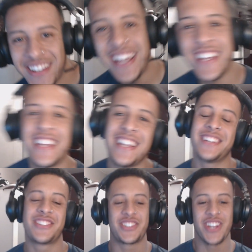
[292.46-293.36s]
Lady
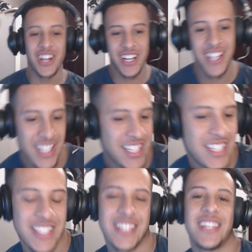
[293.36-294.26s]
Leshurr,
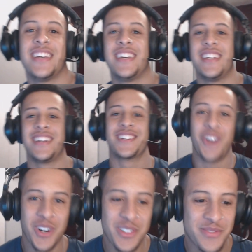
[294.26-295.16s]

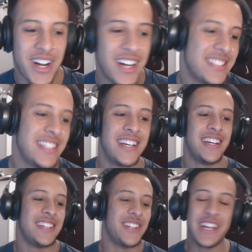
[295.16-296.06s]
come on,
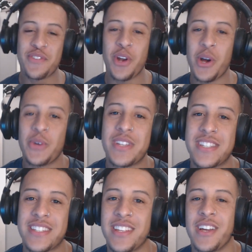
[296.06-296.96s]
yo, even though it was,
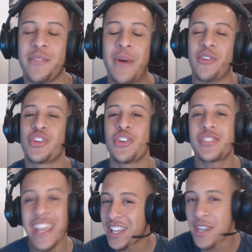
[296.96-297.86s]
Wow, she was
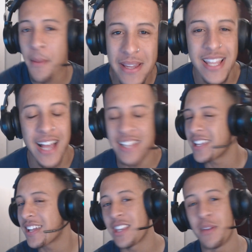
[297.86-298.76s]
taking your missus and
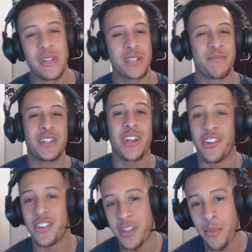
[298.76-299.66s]
taking your missus. But yo,
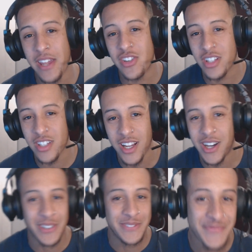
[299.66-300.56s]
the way she,
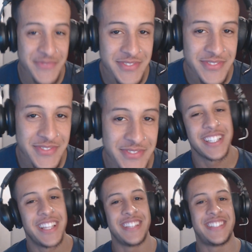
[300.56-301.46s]
yo,
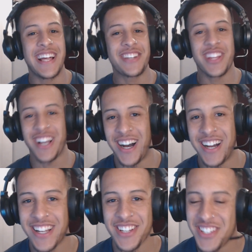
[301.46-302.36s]
she's actually
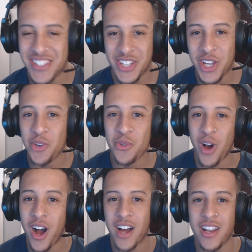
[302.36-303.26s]
hard. Like, she's too hard.